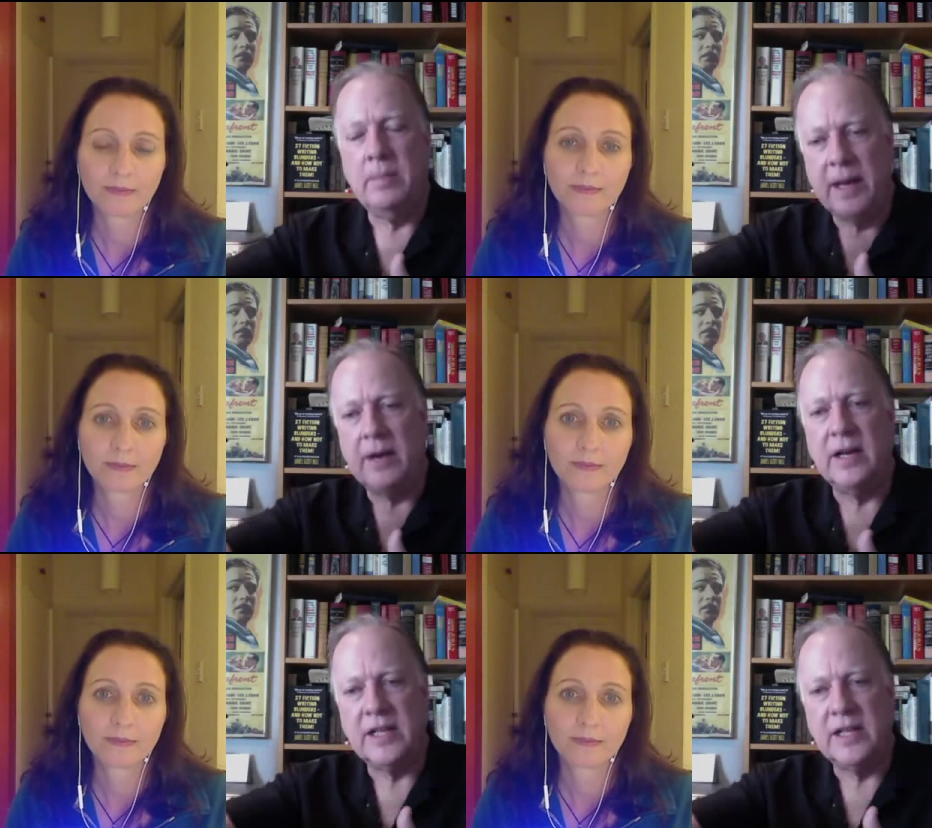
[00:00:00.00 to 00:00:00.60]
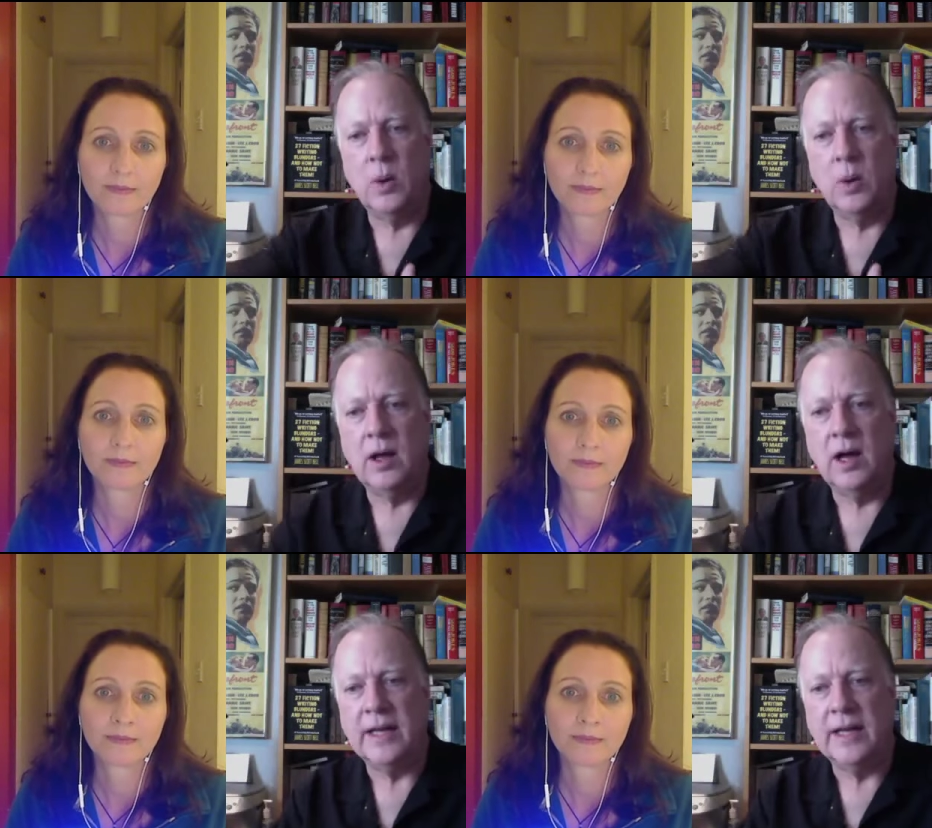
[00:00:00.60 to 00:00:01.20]
Speaker 1: better as they go
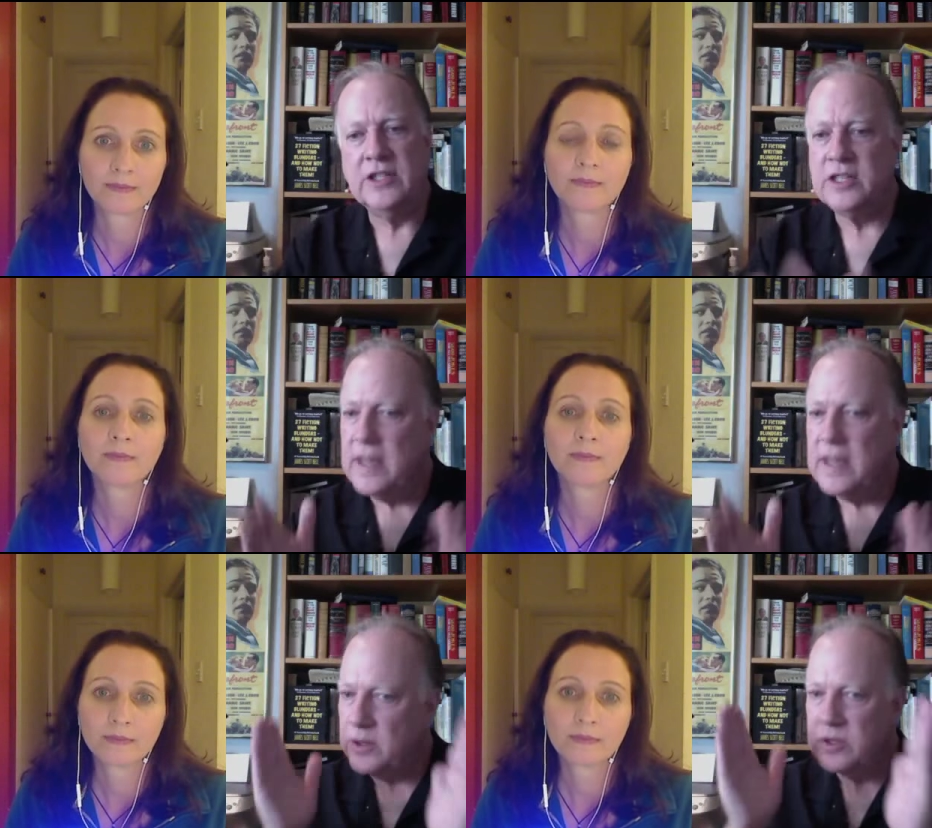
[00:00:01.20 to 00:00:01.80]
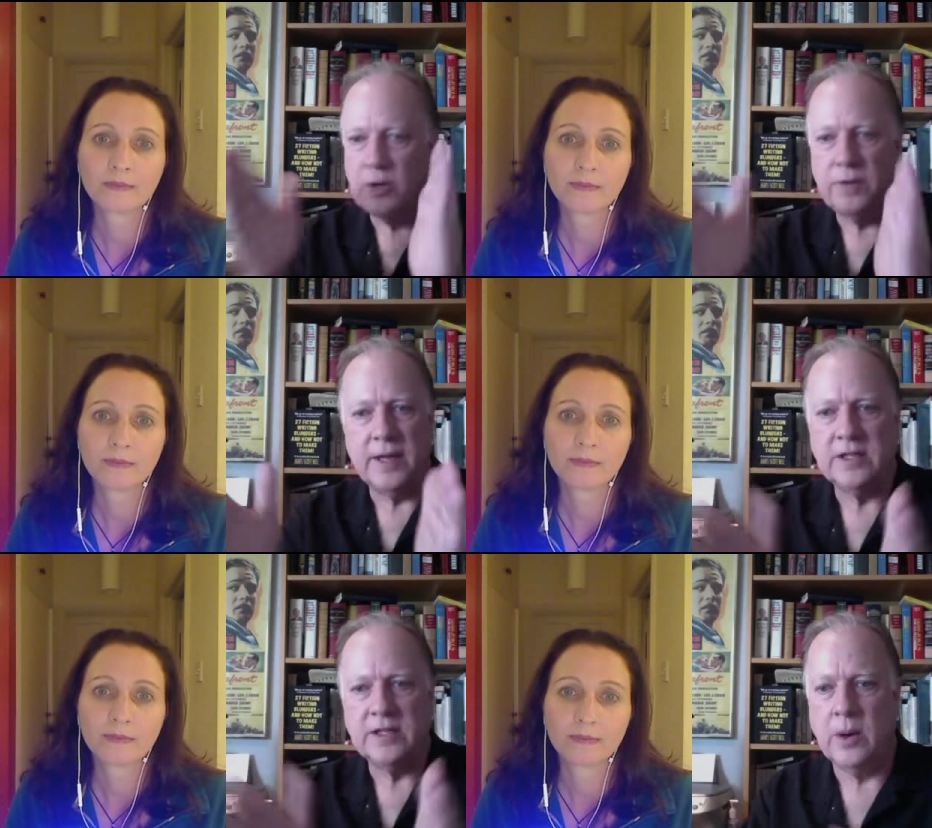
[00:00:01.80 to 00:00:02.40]
along and just keep those two
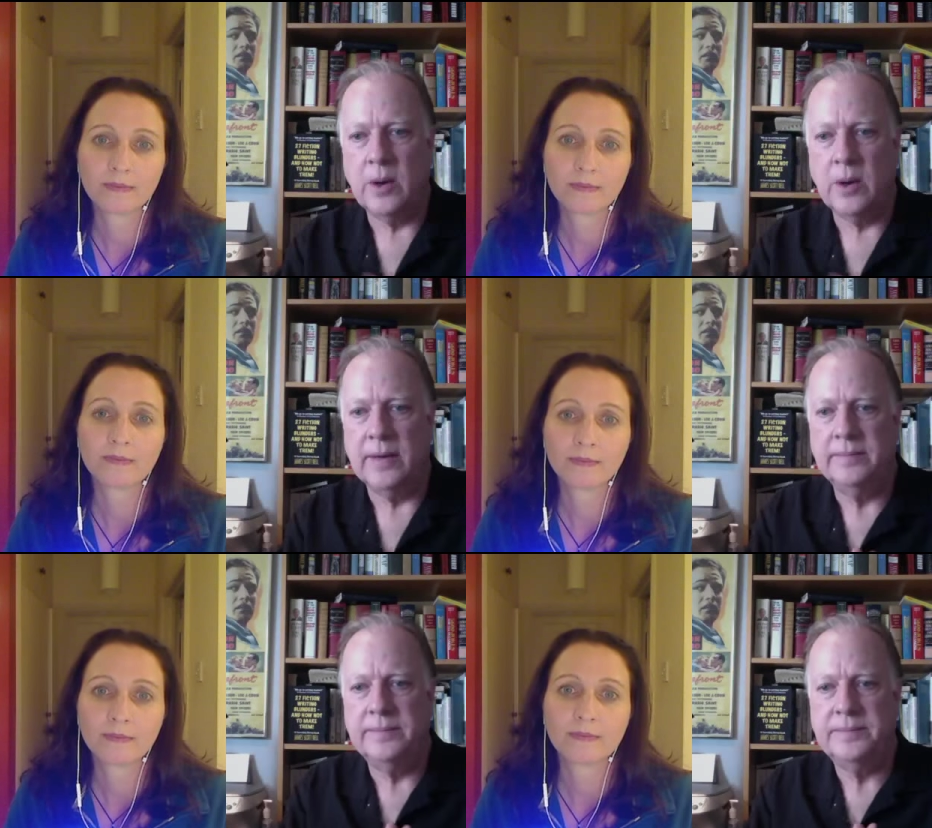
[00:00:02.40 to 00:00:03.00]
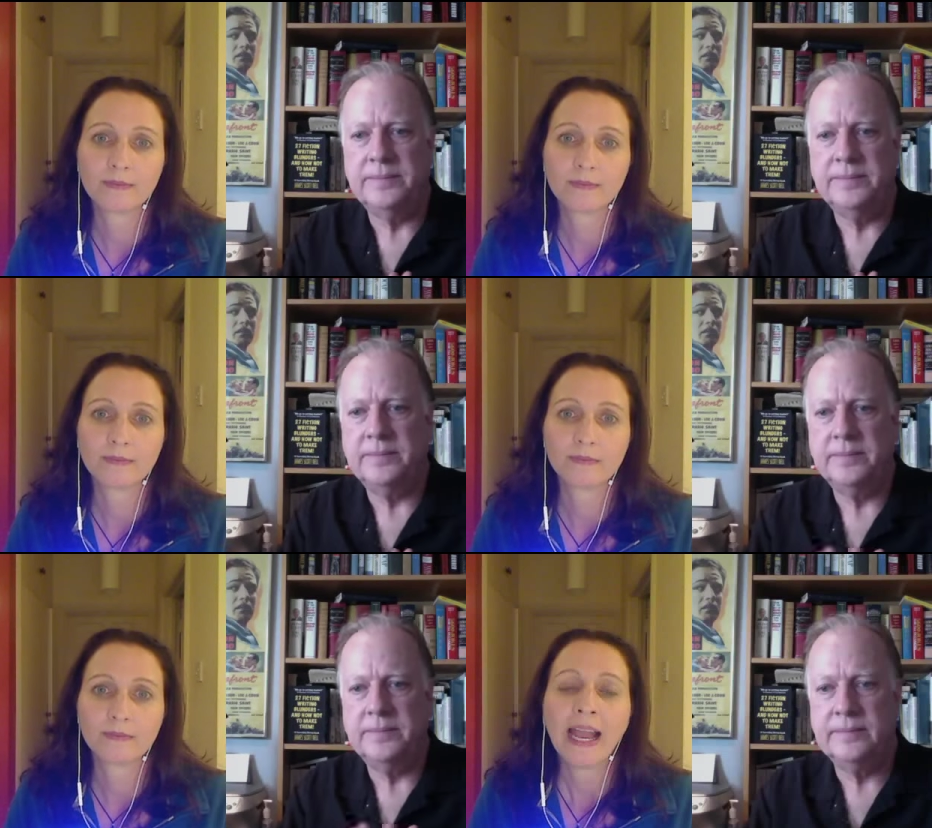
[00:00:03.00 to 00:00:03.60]
things going.
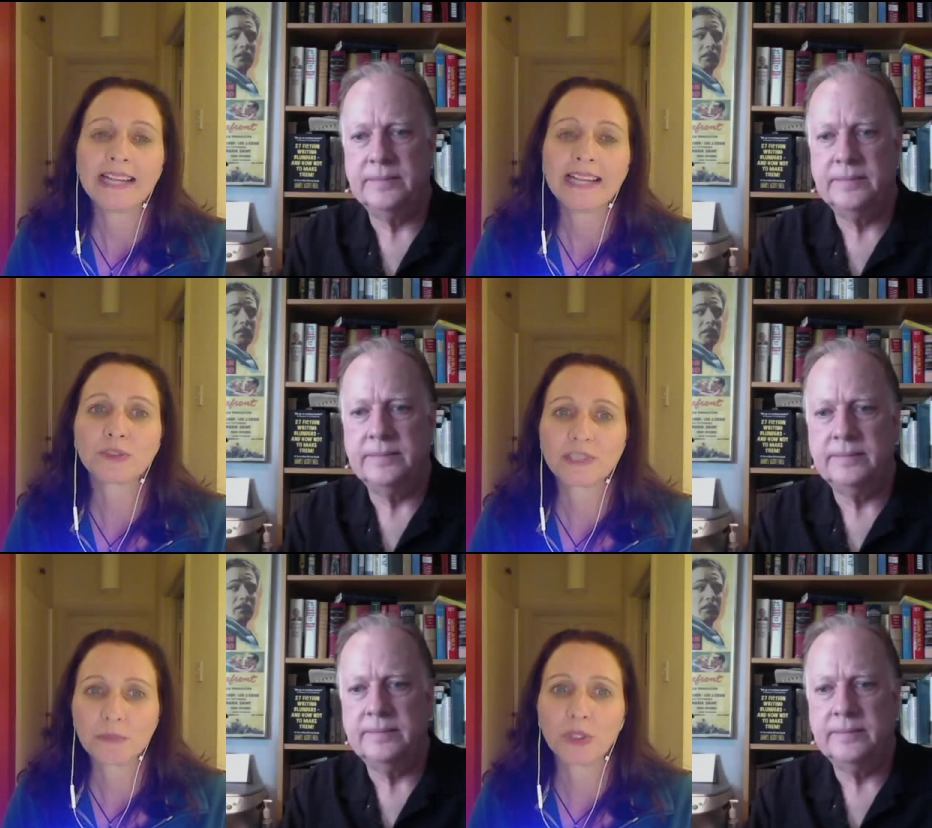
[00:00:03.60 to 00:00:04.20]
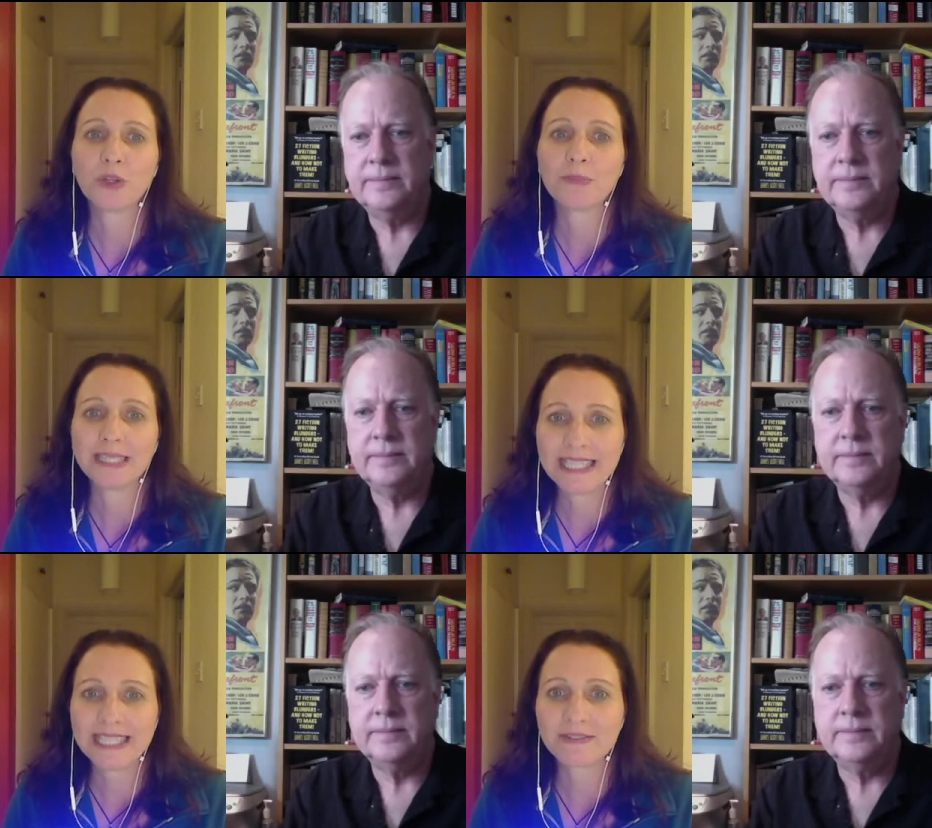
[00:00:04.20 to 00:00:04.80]
Speaker 2: Mm. And you're someone who
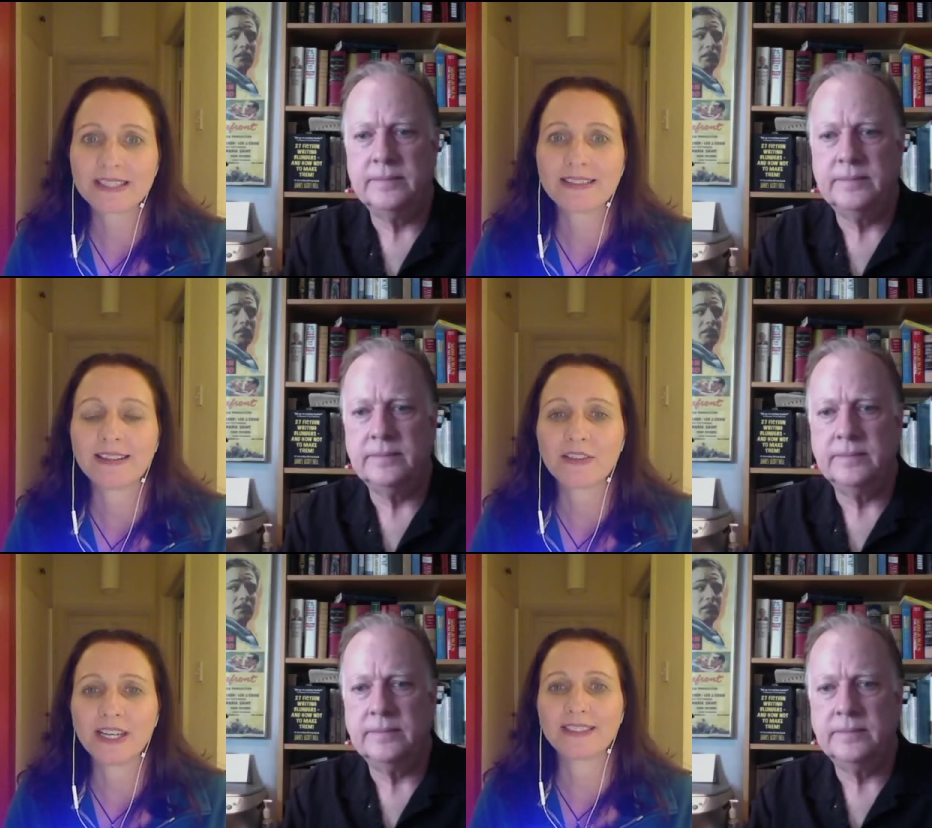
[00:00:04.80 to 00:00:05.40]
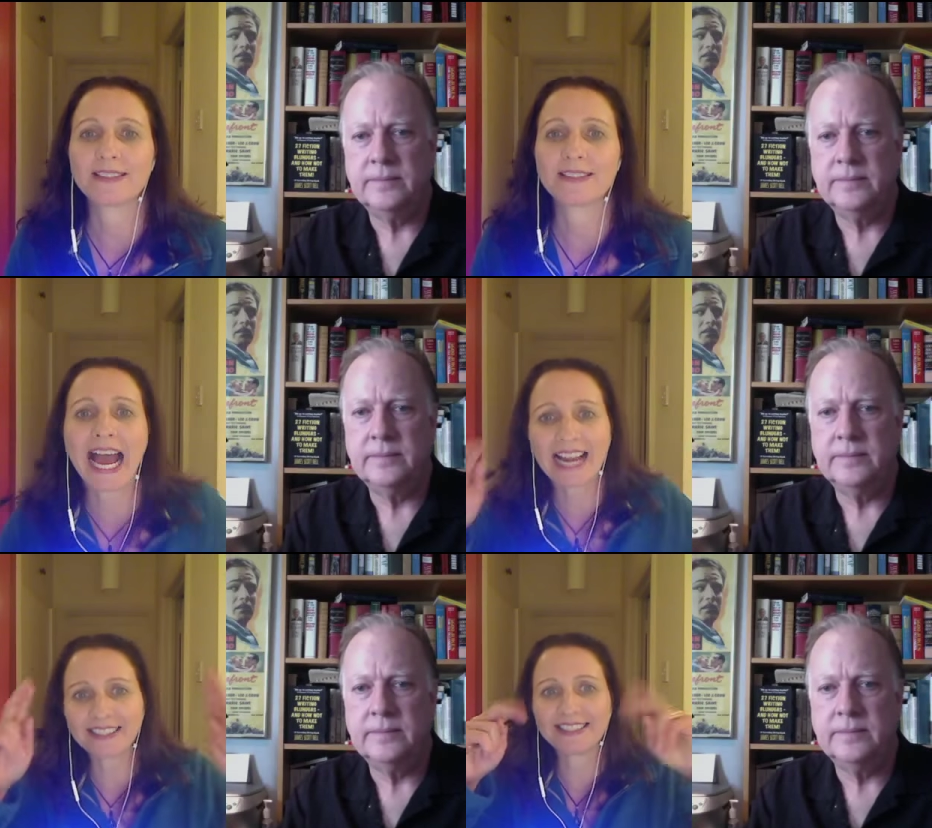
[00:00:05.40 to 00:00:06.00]
believes that
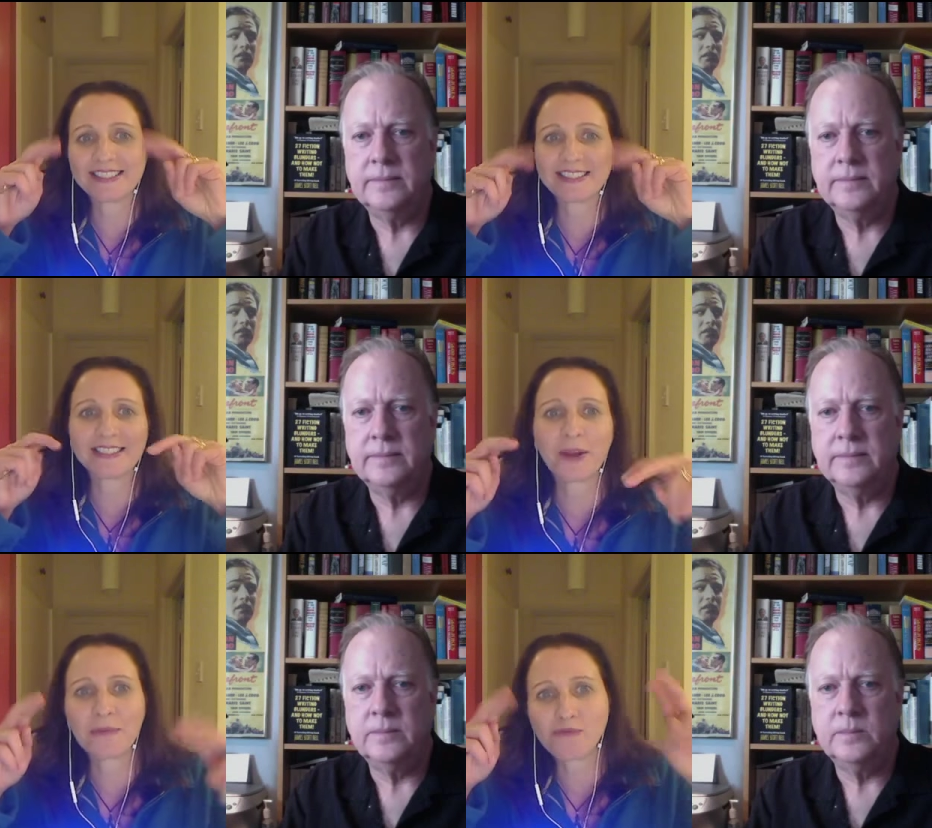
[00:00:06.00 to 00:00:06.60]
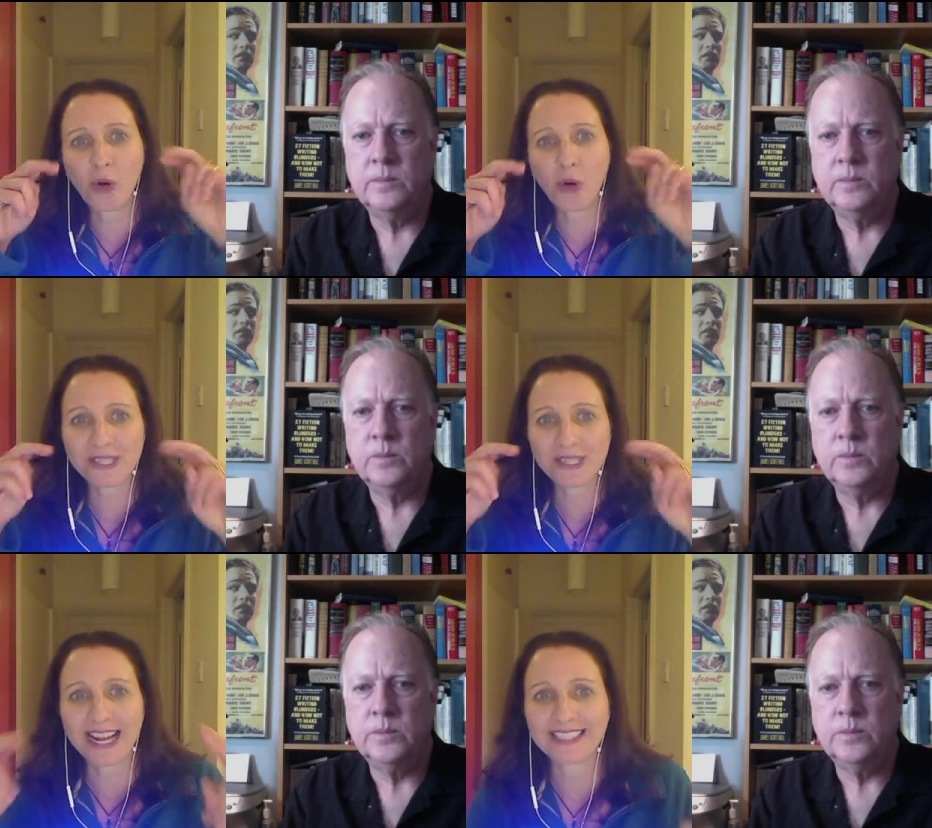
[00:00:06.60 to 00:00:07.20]
talent, you know, raw
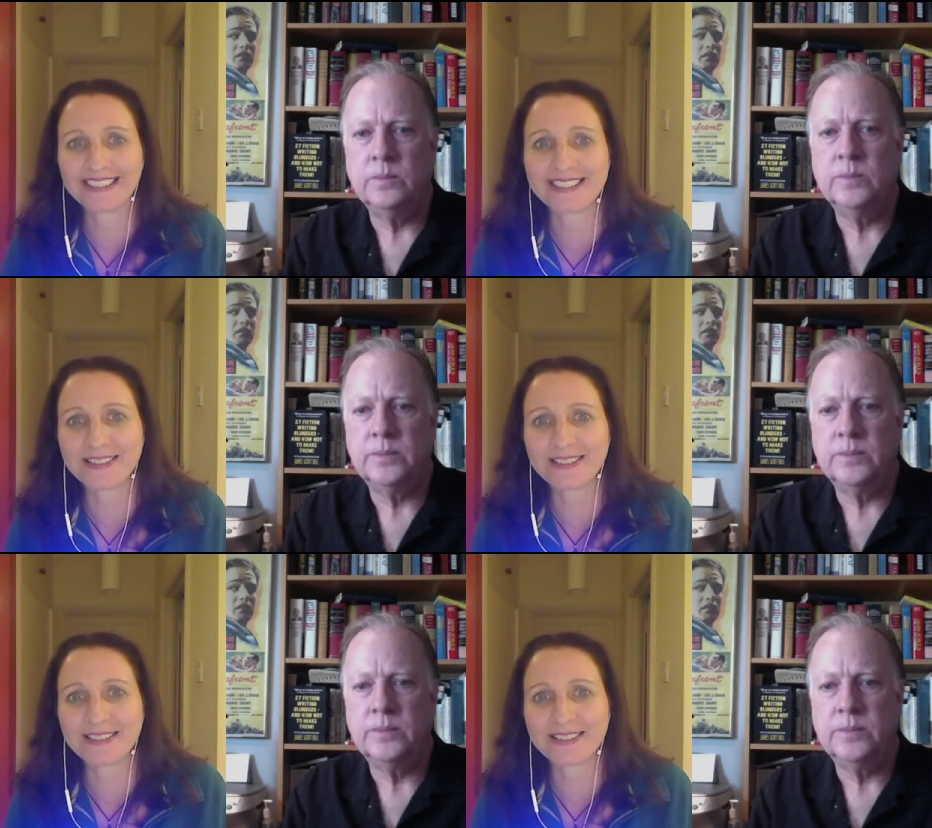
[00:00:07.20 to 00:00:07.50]
talent is